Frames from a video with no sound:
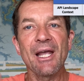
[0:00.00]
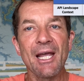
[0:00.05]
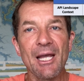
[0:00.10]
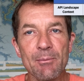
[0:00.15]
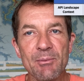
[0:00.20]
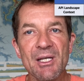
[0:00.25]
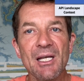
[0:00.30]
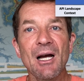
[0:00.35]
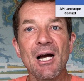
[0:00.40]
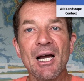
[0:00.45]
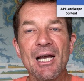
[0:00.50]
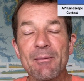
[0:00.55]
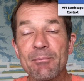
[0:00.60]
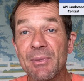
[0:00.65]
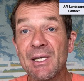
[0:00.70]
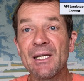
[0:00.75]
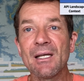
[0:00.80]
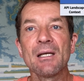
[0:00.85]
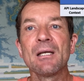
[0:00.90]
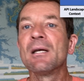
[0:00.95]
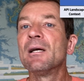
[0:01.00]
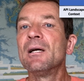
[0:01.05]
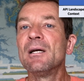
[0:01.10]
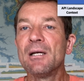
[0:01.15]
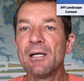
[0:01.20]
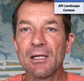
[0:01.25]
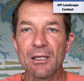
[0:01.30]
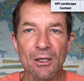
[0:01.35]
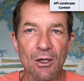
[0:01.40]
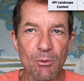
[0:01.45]
API being
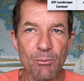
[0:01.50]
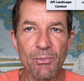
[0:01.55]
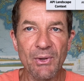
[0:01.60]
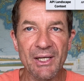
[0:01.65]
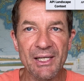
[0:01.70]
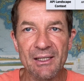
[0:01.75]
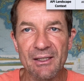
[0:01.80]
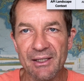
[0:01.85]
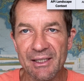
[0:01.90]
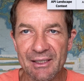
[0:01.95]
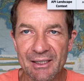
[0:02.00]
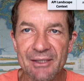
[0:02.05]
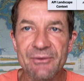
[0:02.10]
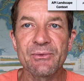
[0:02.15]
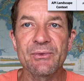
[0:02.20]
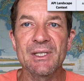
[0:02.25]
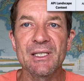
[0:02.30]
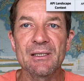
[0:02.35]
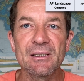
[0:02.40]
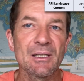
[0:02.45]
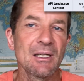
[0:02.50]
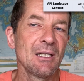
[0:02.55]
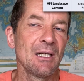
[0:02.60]
completely different.